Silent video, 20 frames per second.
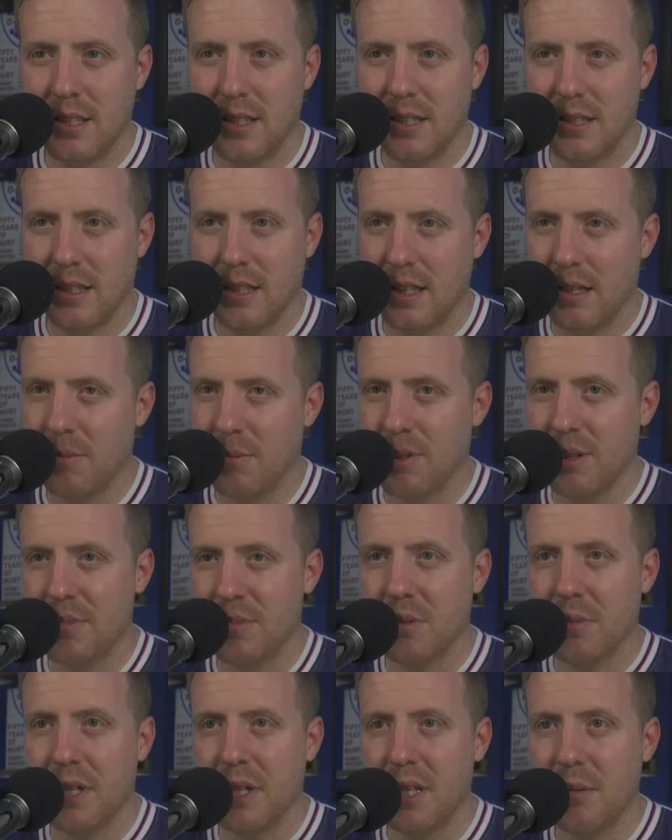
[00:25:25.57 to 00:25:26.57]
I want him
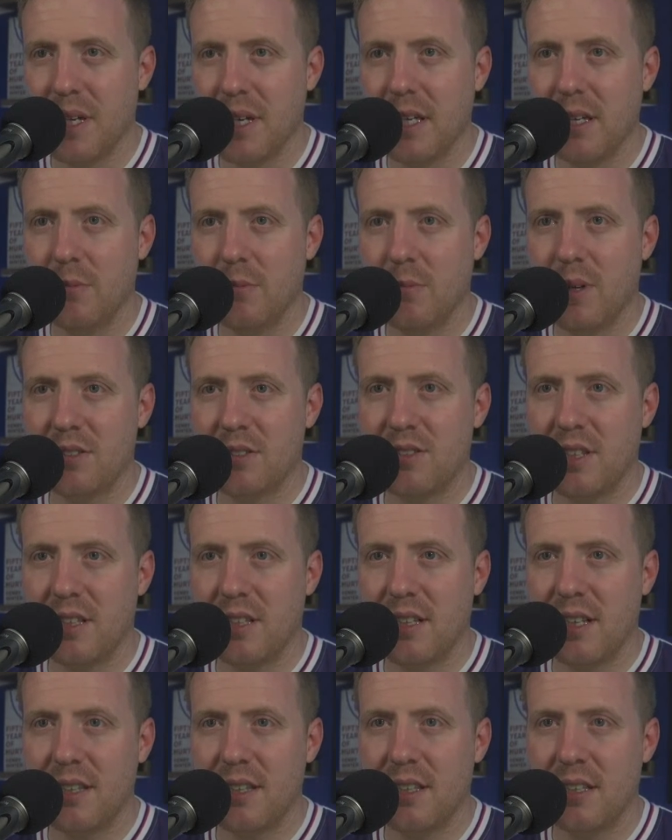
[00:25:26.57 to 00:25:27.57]
to win it, mate. Whilst I
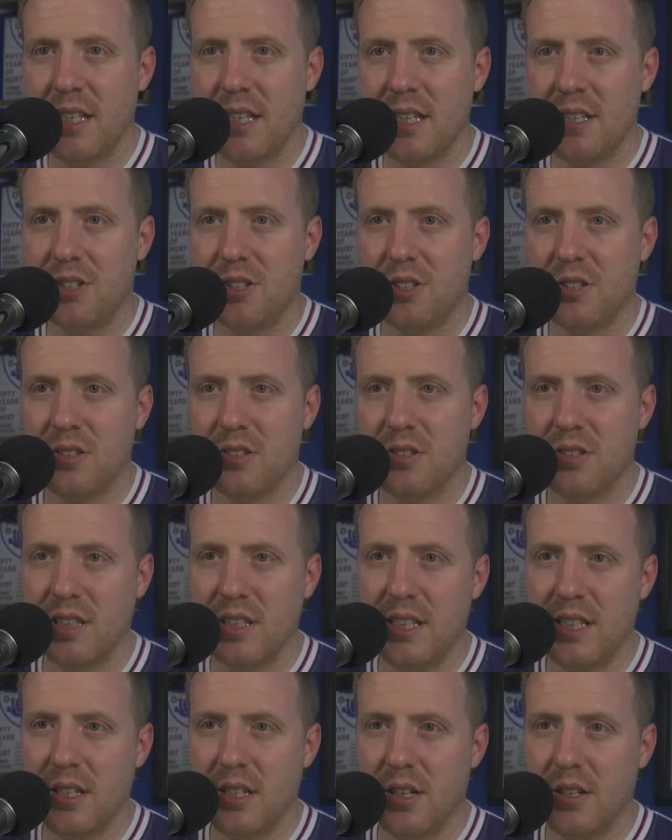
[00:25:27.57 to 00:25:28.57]
like the Nations
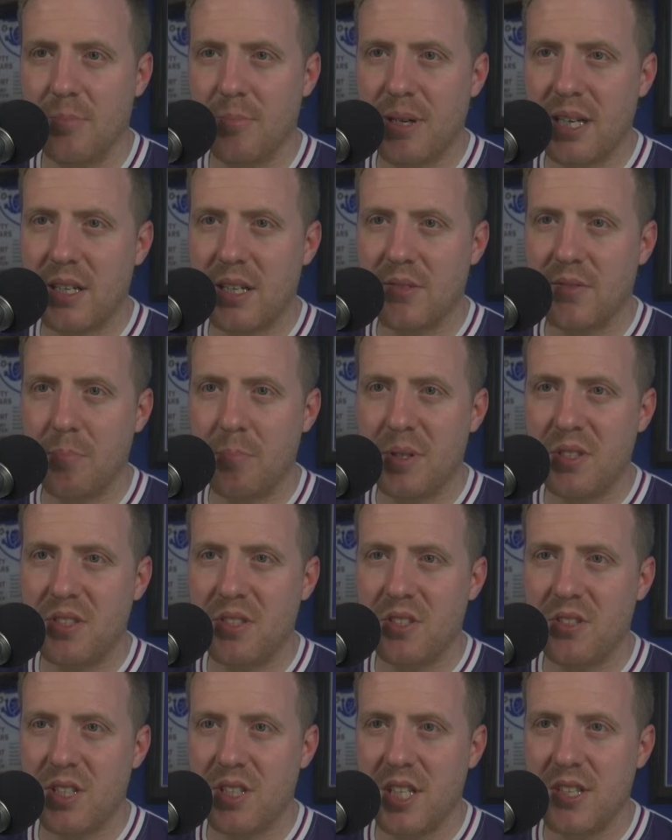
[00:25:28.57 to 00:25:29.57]
League on the back of a
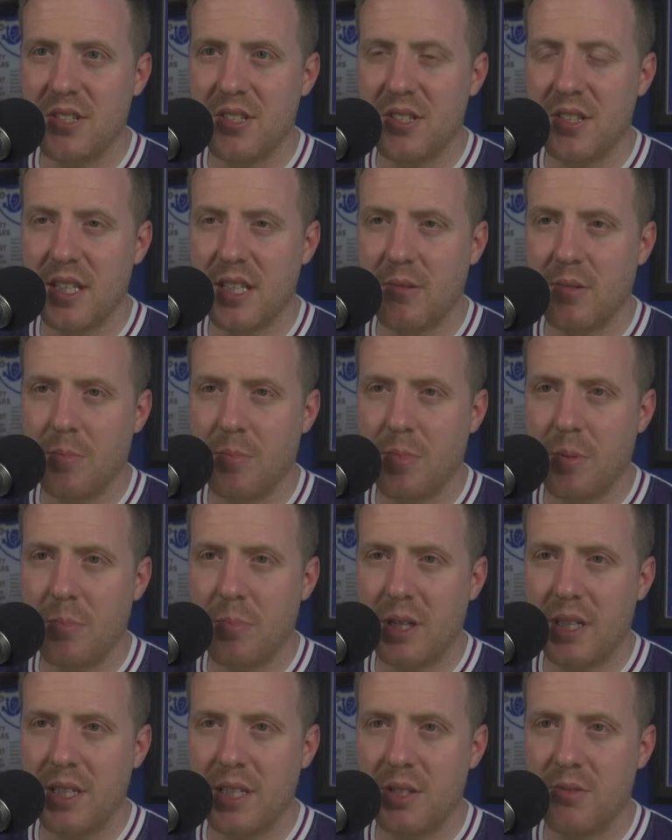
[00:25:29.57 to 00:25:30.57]
busy season, there will be
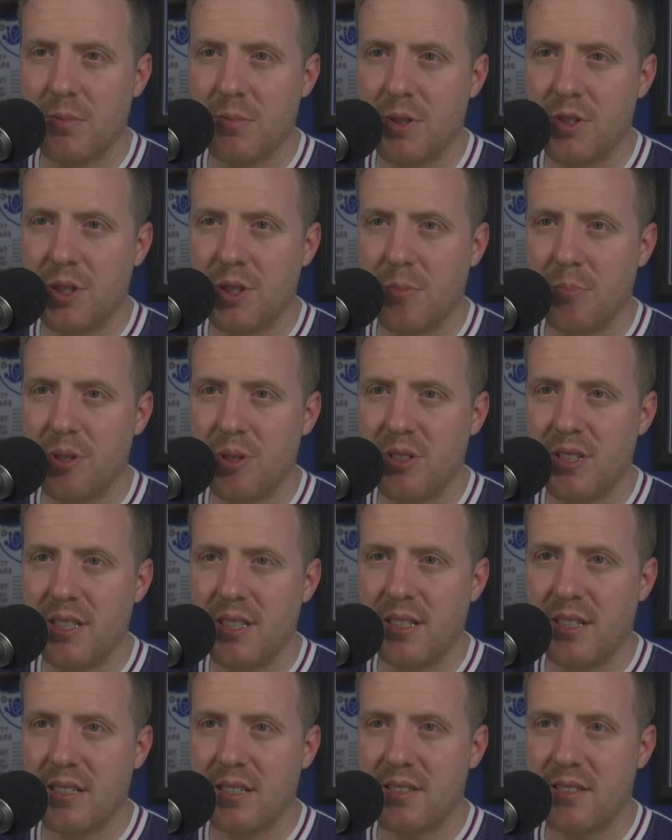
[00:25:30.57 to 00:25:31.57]
players from the Champions
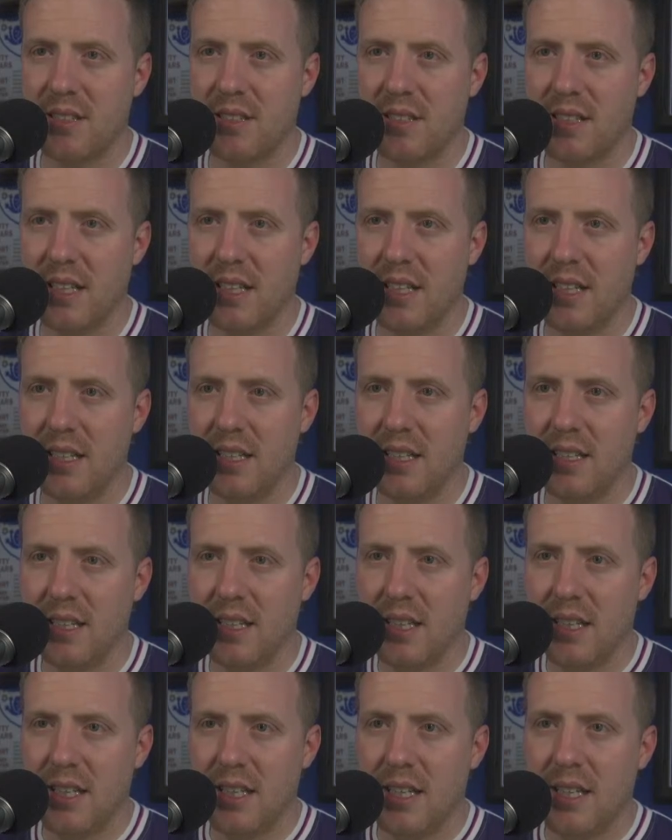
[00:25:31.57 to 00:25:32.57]
League last night in
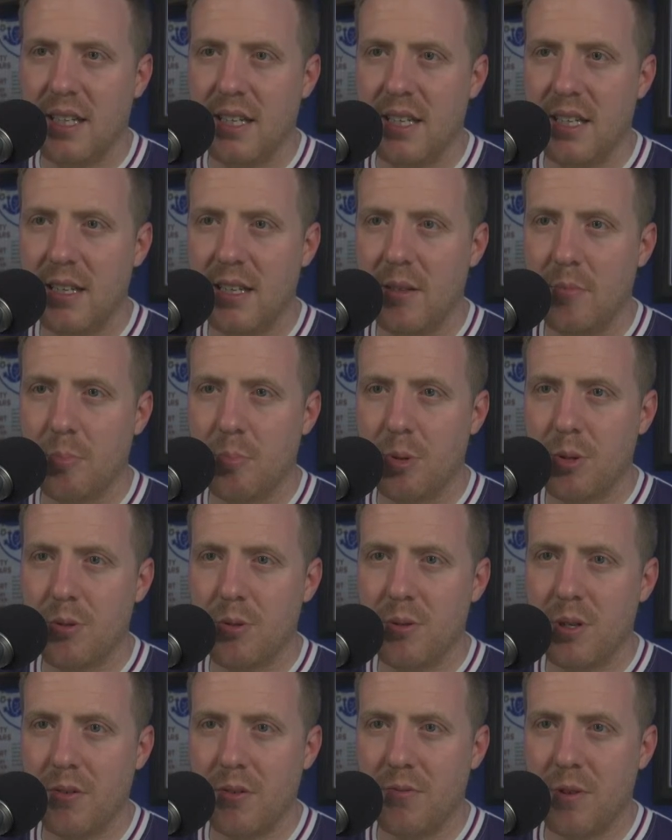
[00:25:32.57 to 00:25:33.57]
it.
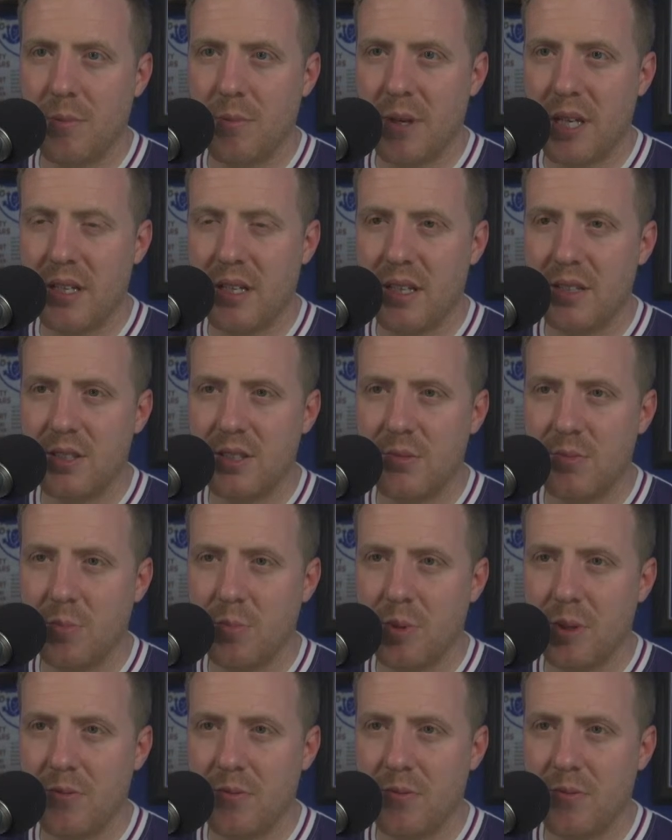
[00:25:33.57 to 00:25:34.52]
Bruno from United will be